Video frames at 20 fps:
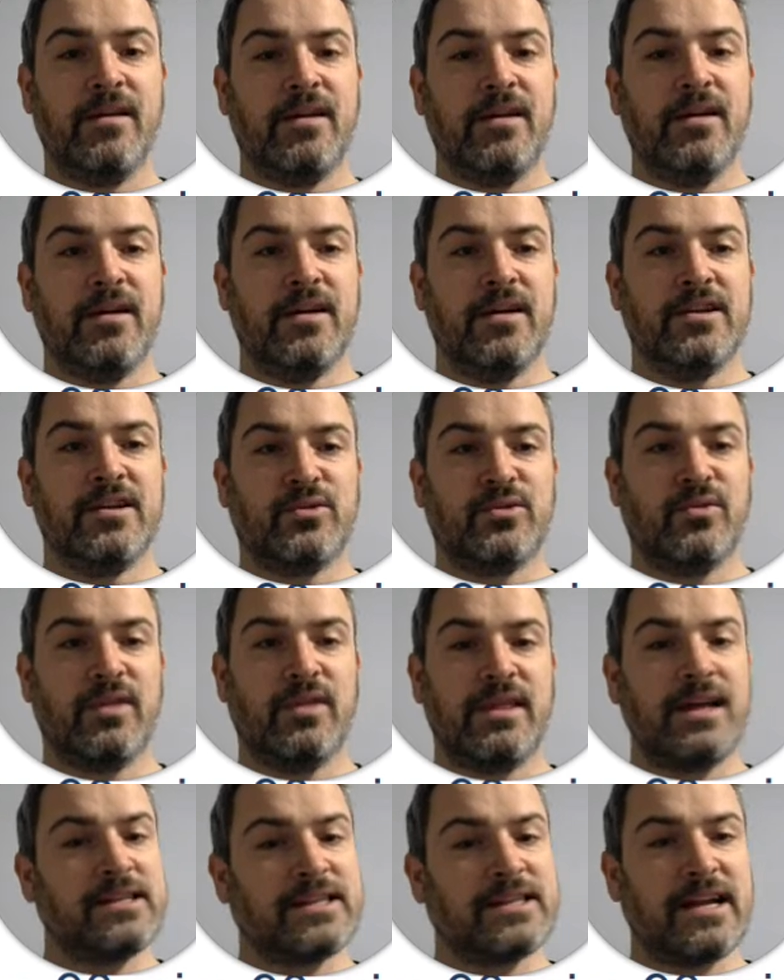So
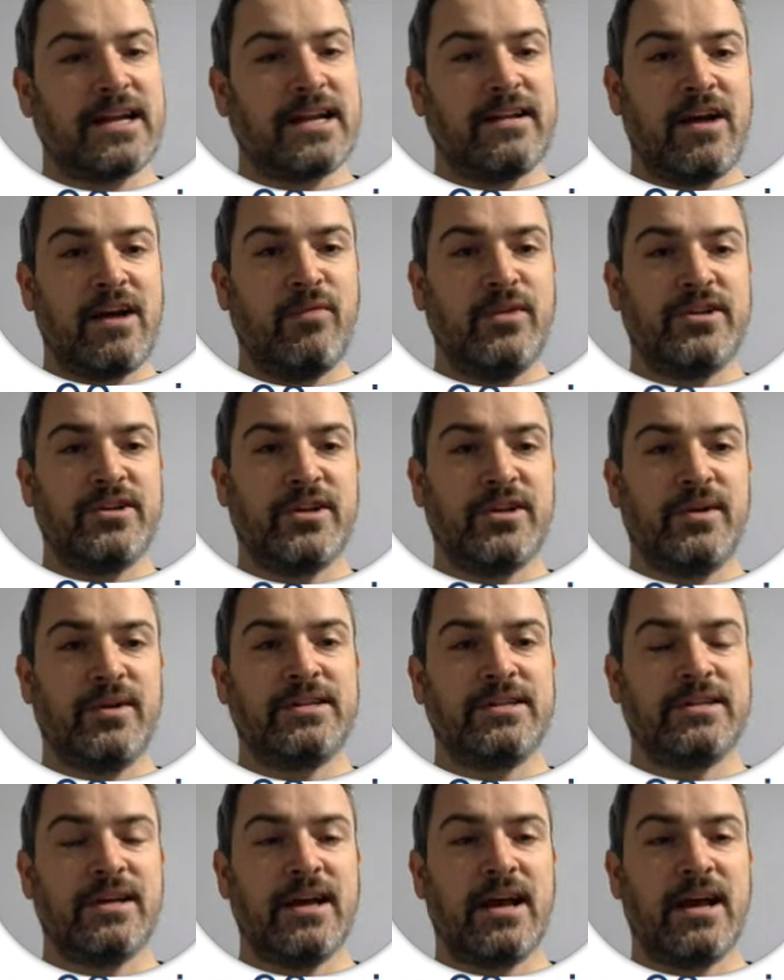that's kind of how we do it.
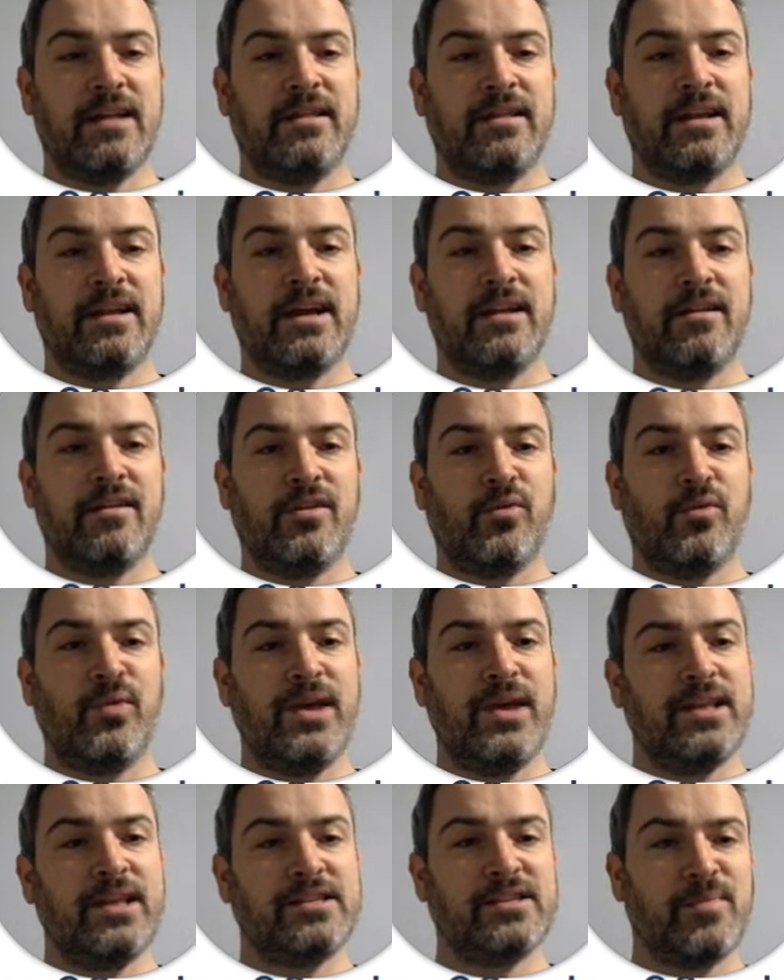And then the way
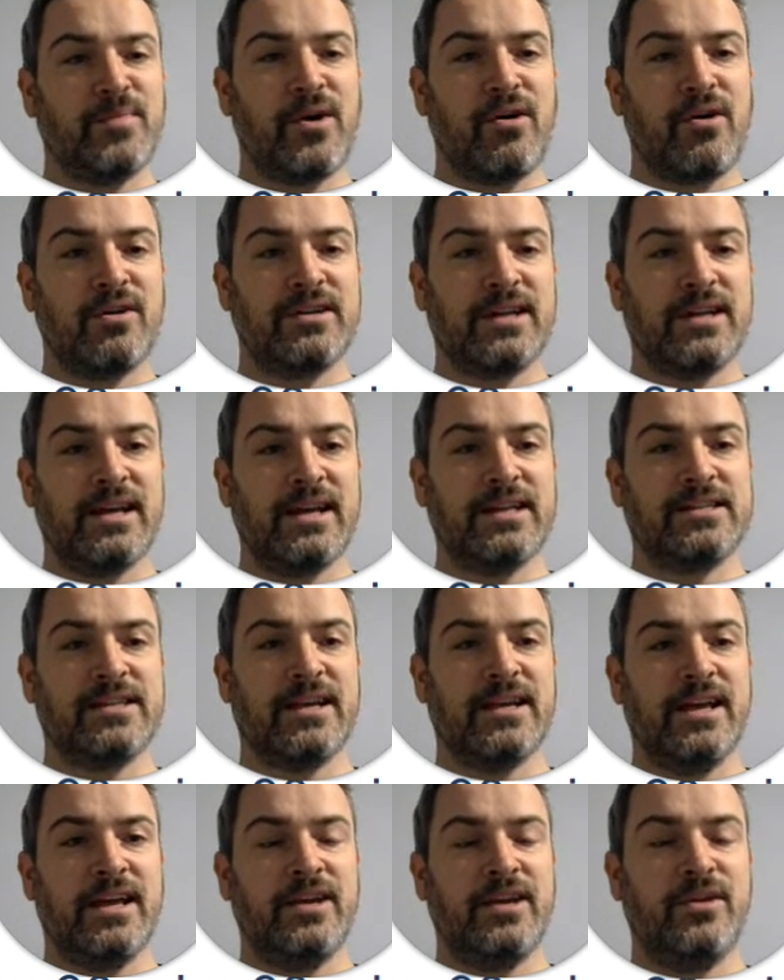this is marked is
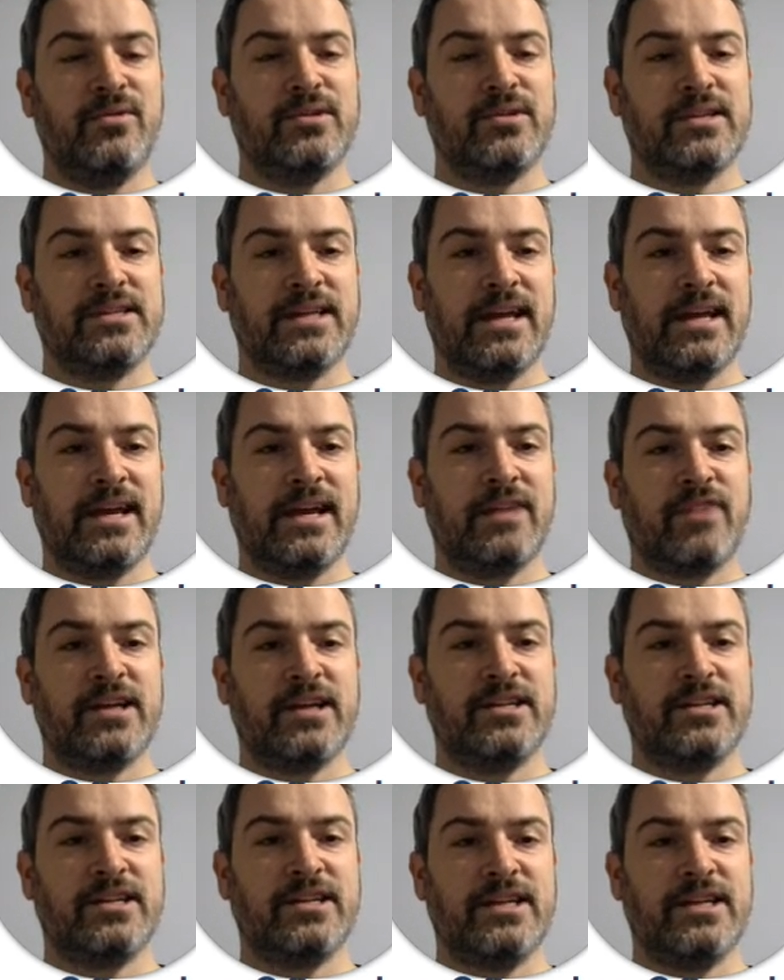it uses a
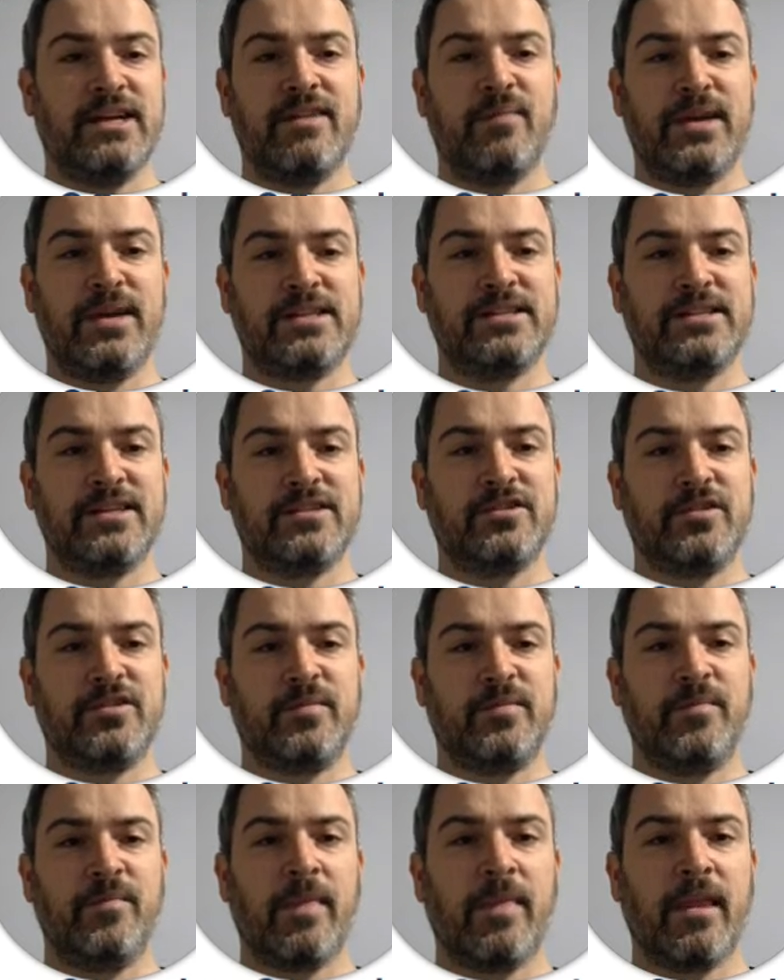criteria based system
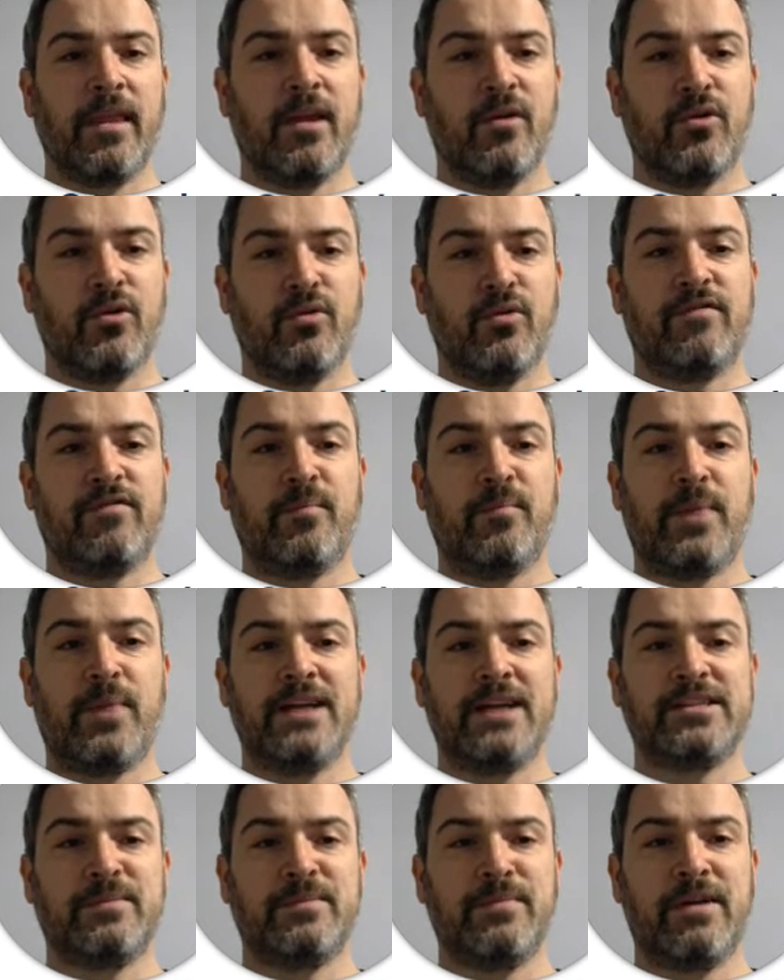going from
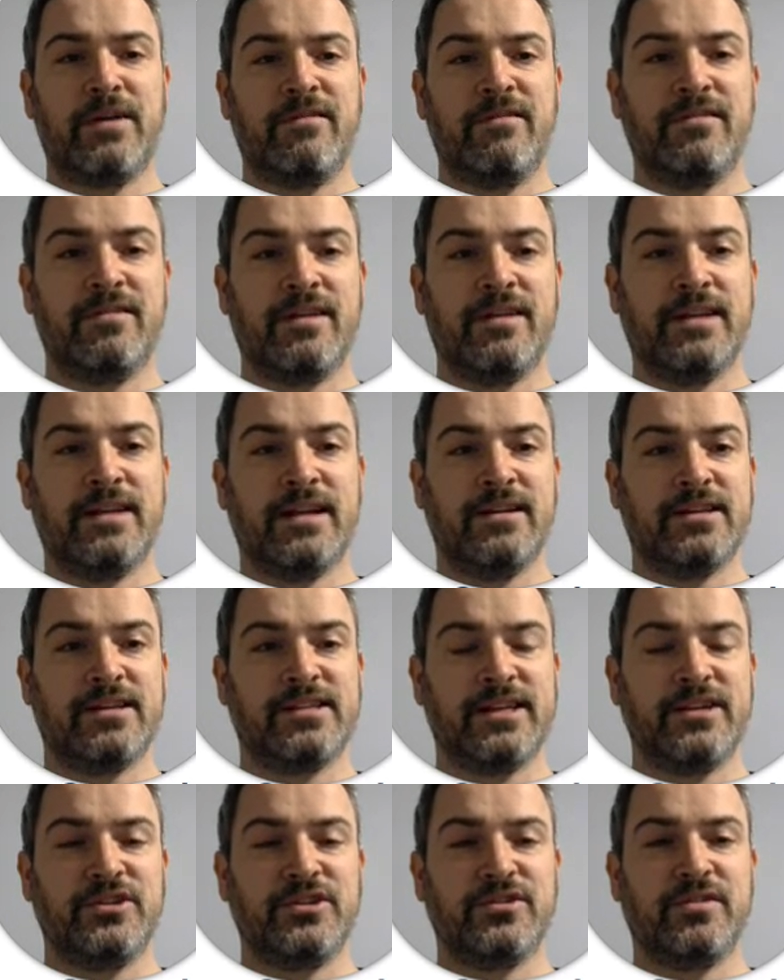pass, merit and then
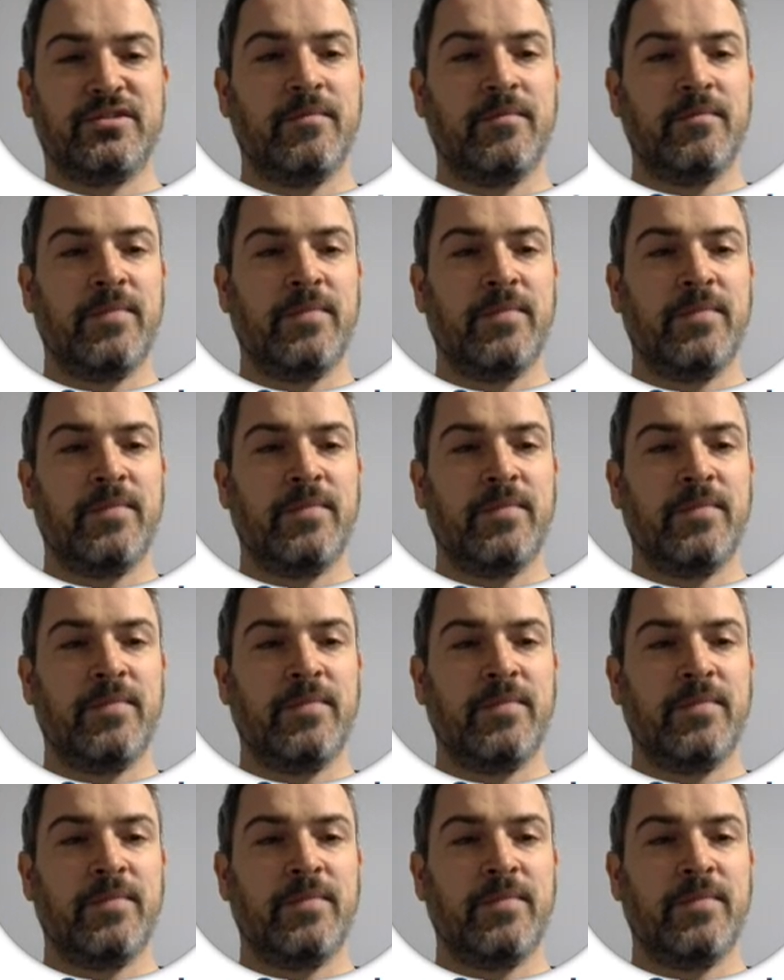distinction.